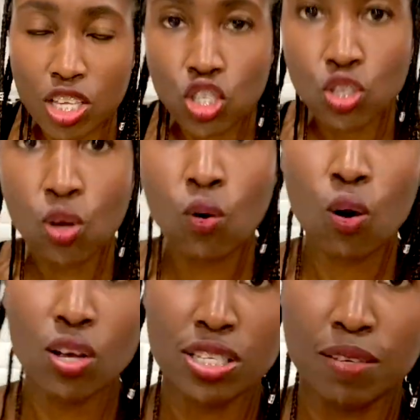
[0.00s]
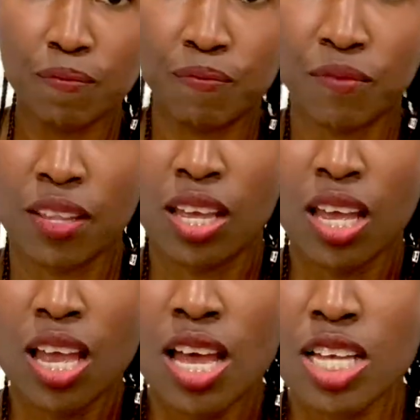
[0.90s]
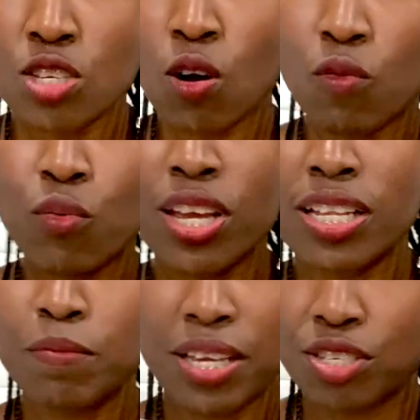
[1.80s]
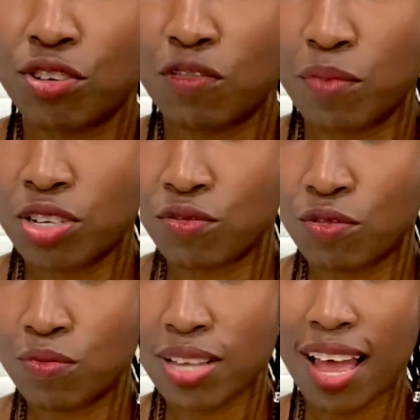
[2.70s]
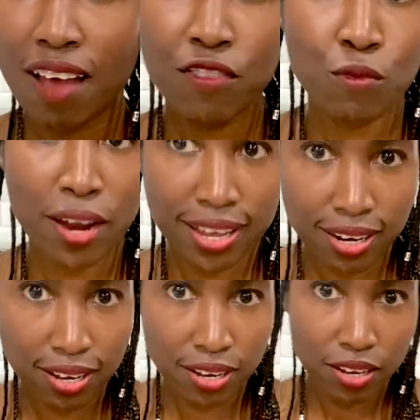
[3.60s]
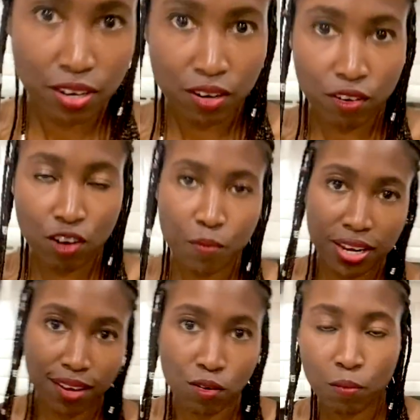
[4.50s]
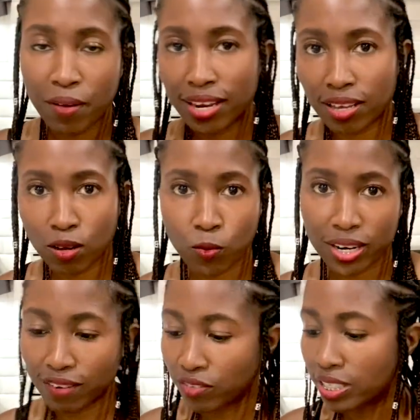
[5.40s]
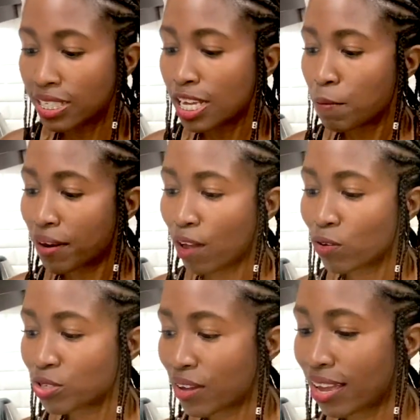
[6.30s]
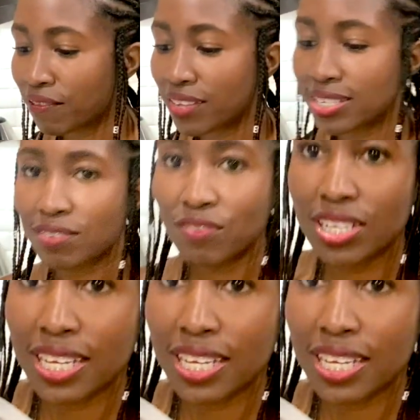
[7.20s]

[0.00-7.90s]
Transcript: So awesome. So a real mixture of mushrooms. I have the regular crimini or bella or whatever, but I also have these really